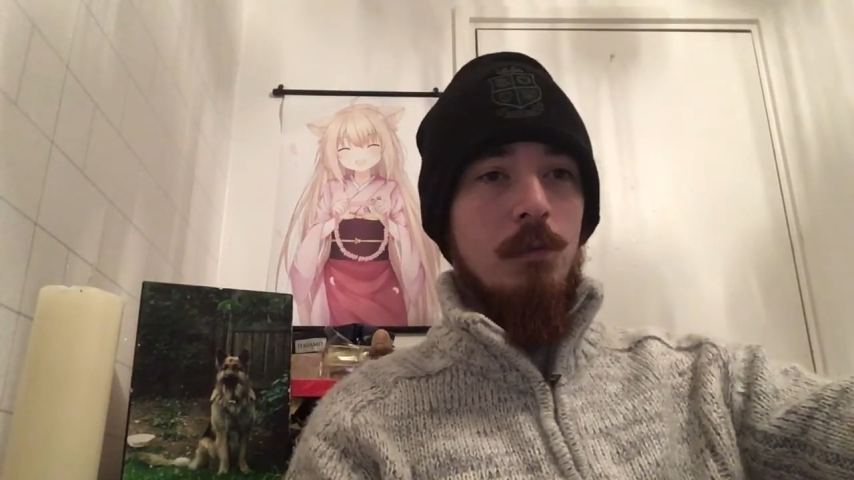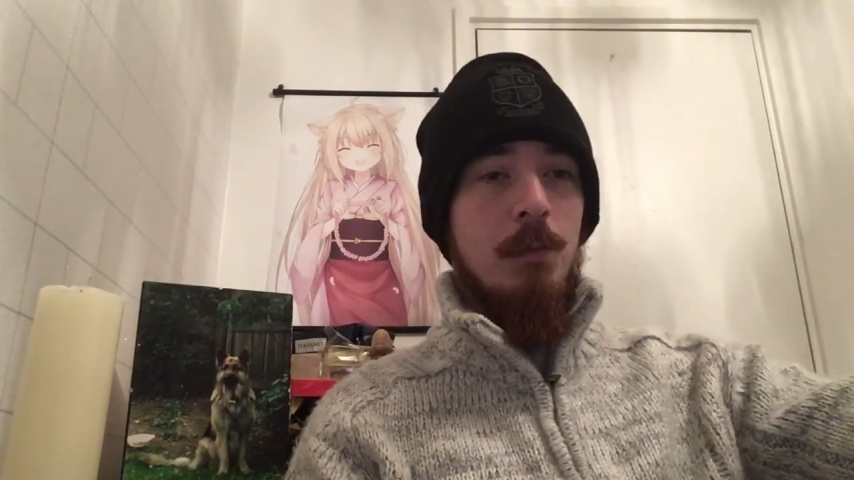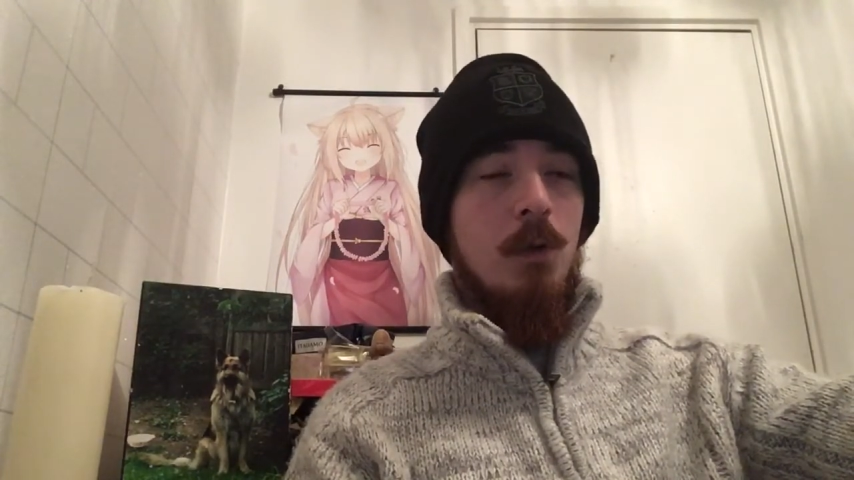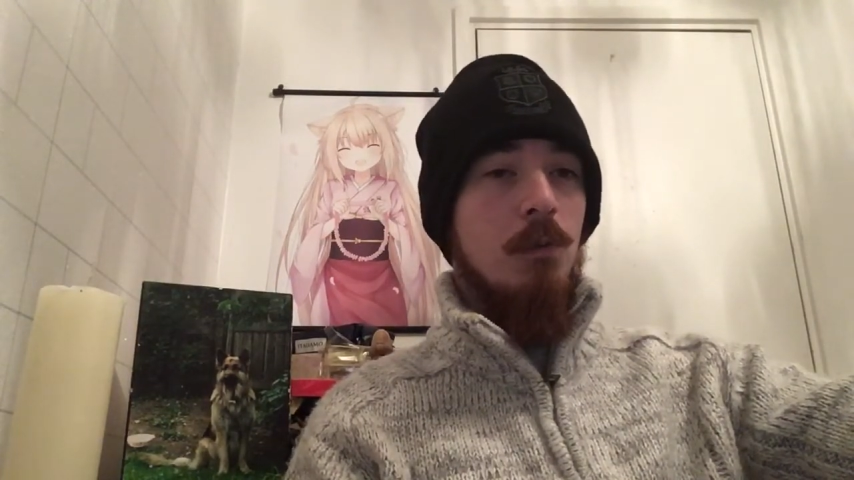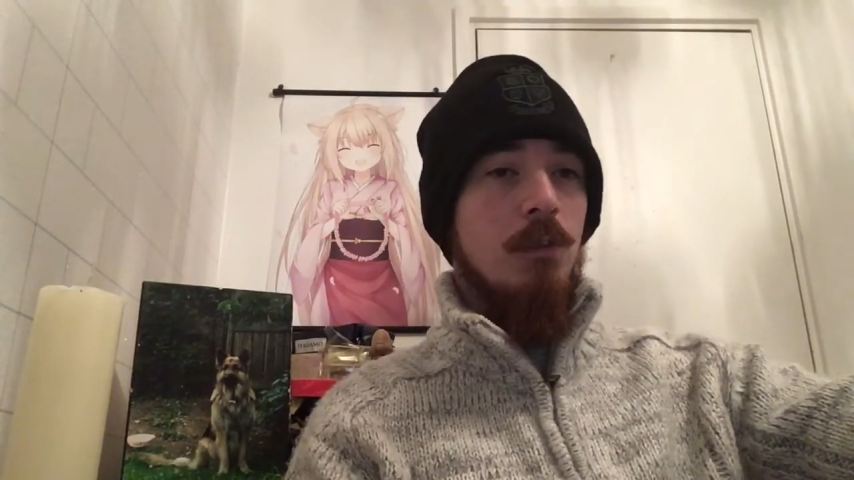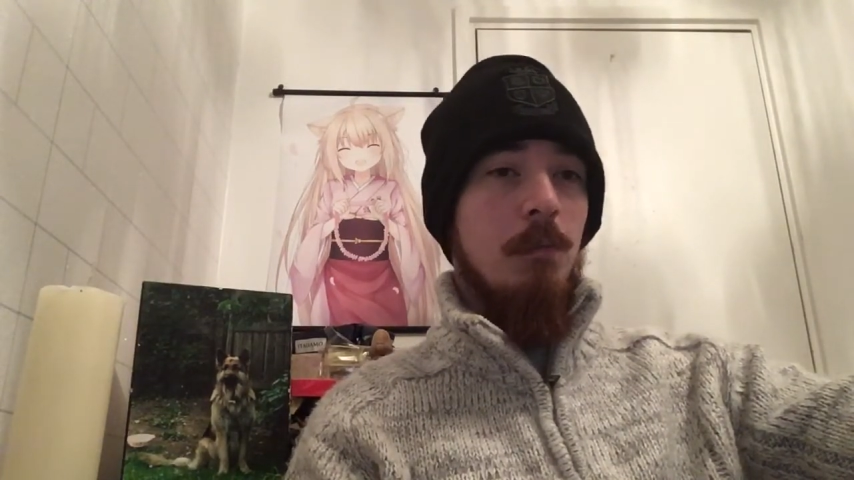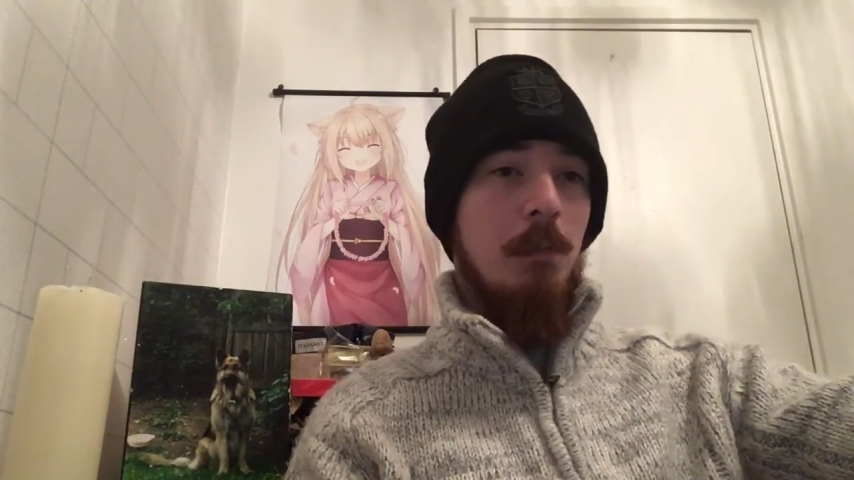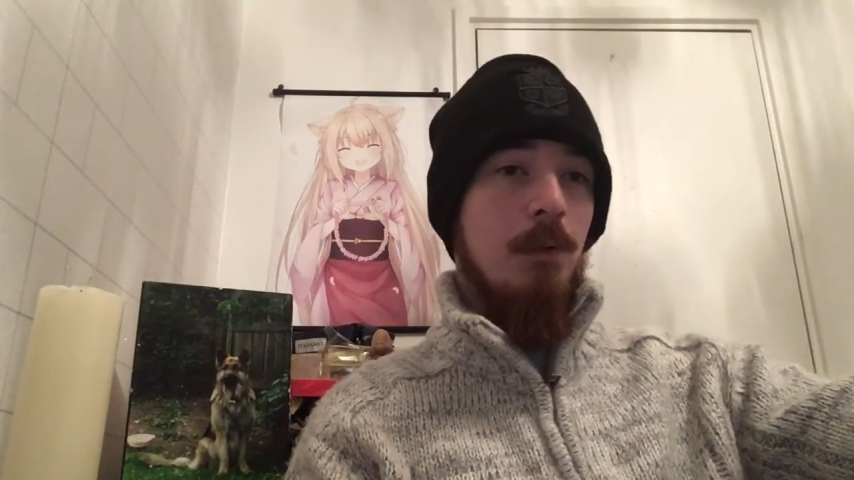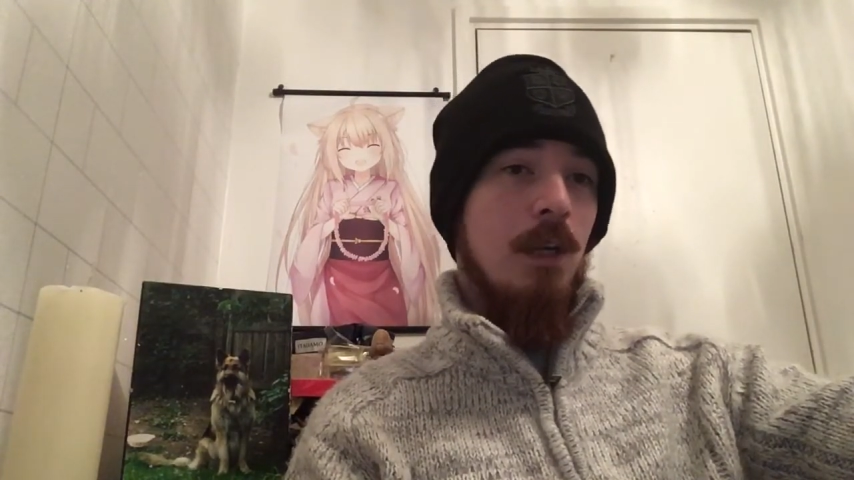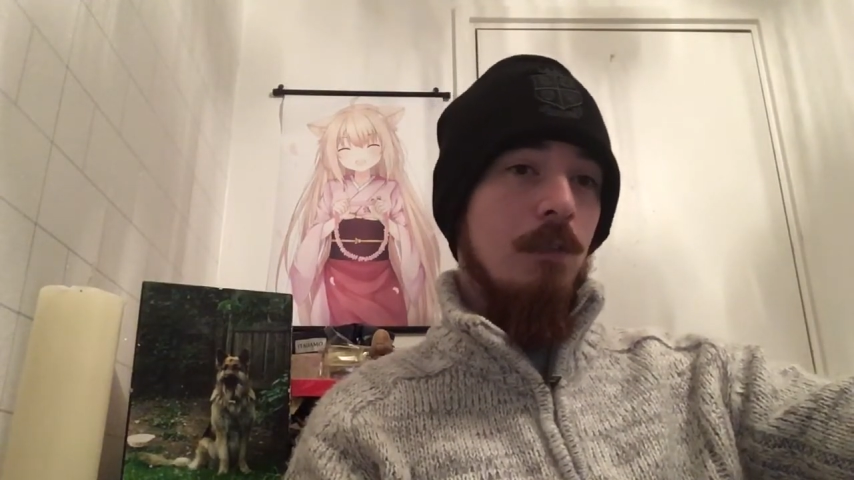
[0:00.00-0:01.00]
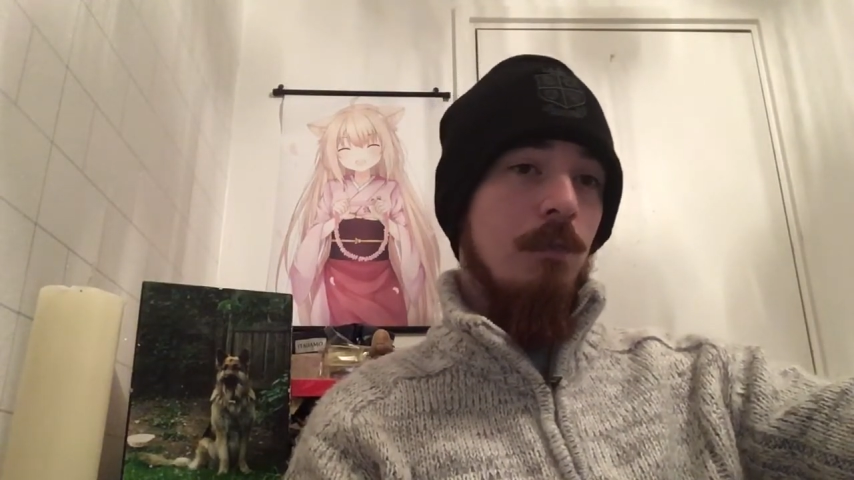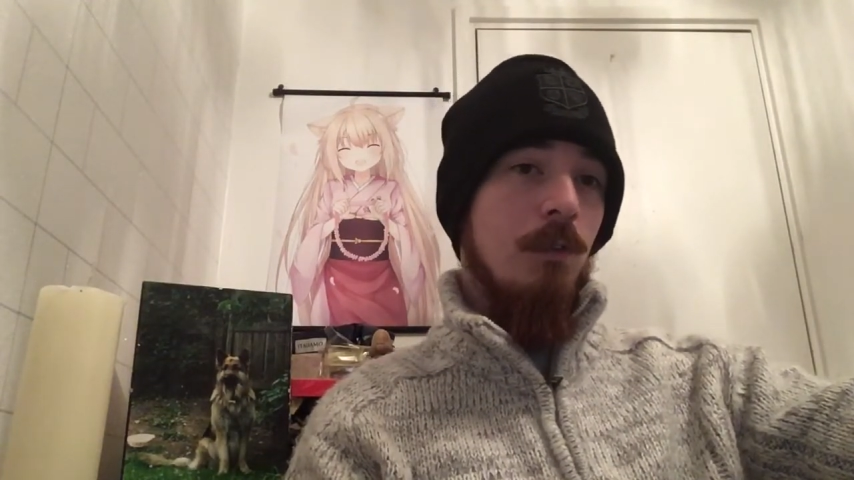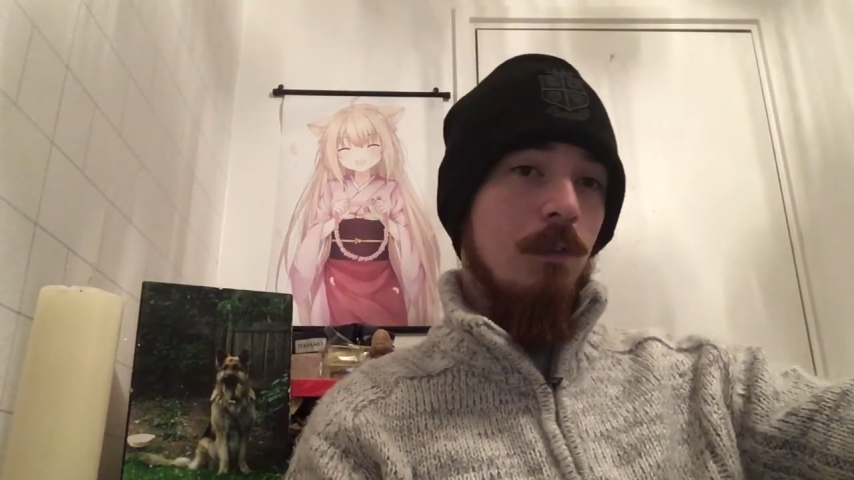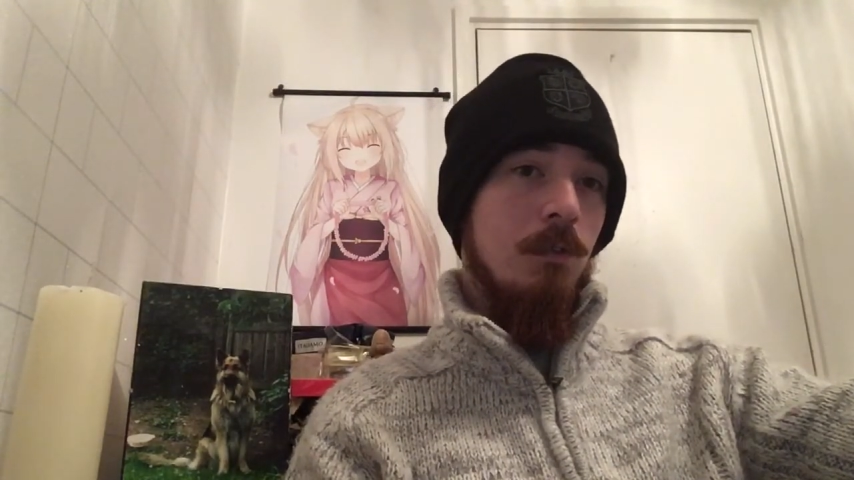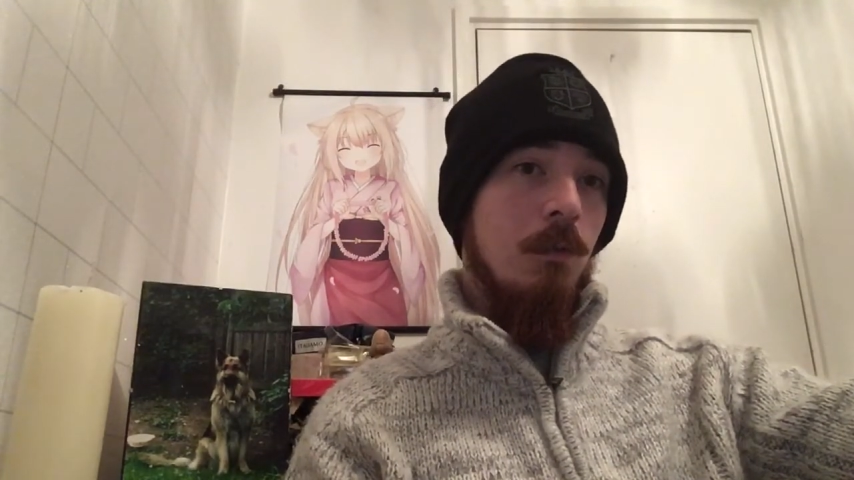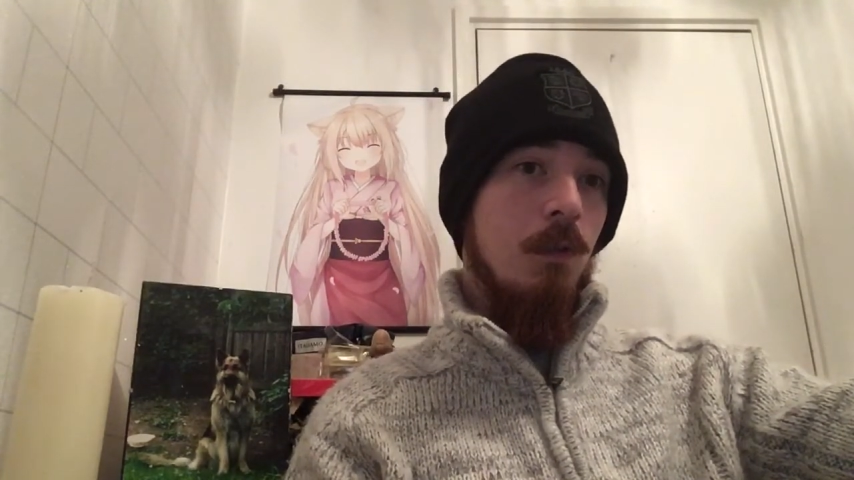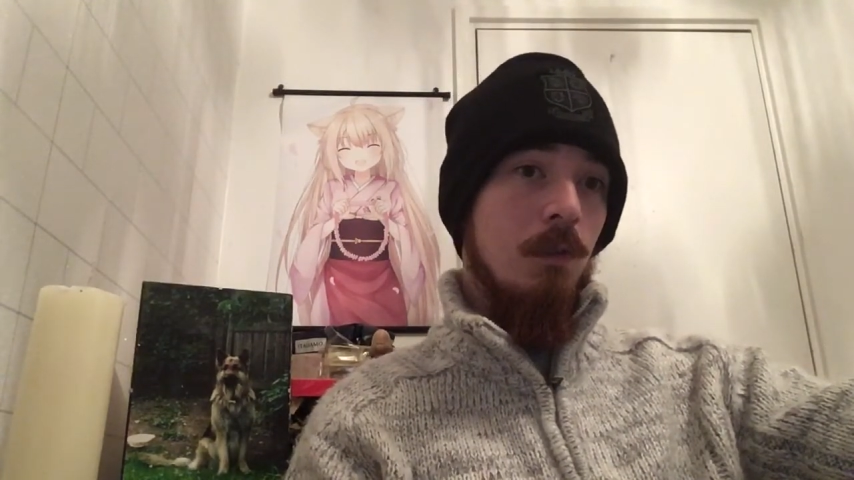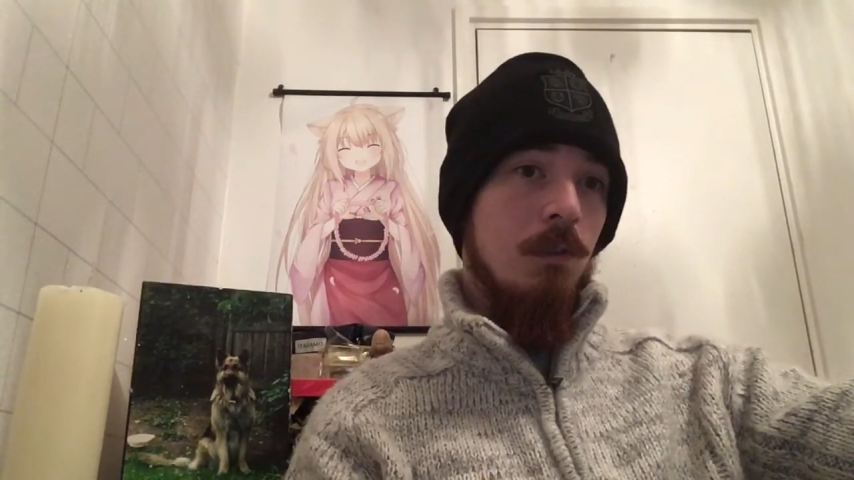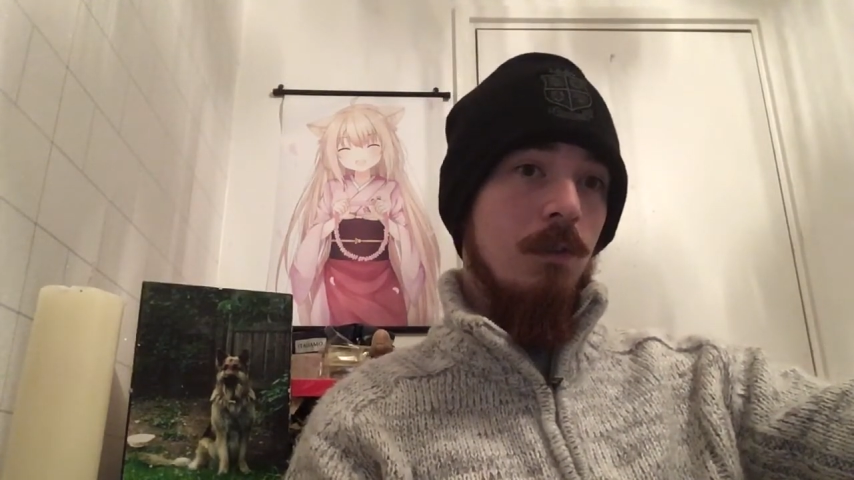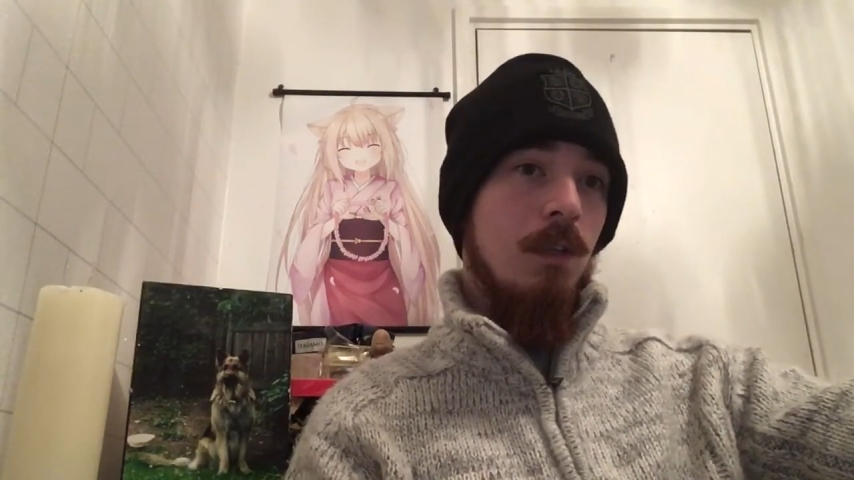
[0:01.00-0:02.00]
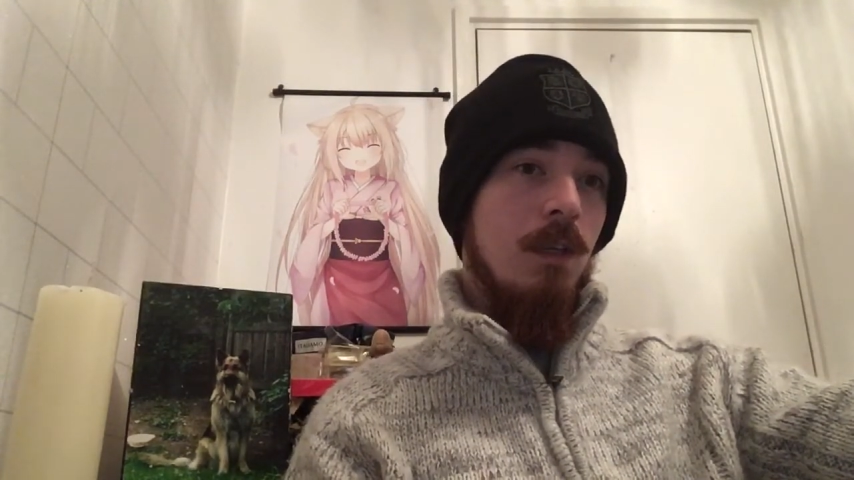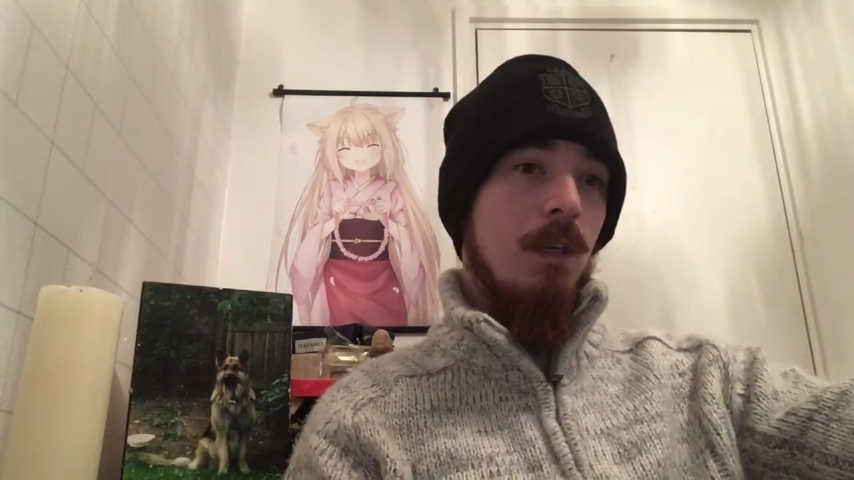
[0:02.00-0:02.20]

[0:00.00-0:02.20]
but also be praised for its goods.